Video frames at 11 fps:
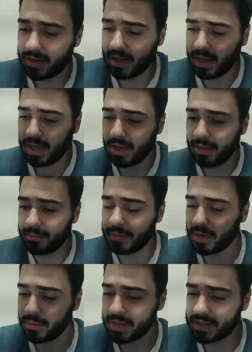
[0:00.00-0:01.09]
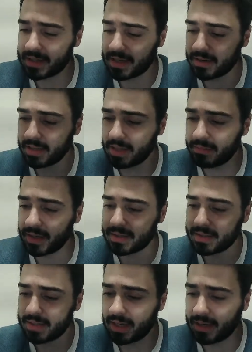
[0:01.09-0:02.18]
necessarily, but
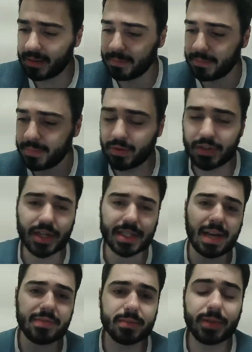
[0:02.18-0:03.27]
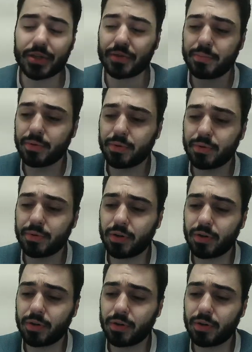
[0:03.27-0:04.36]
the Jets have some injury problems.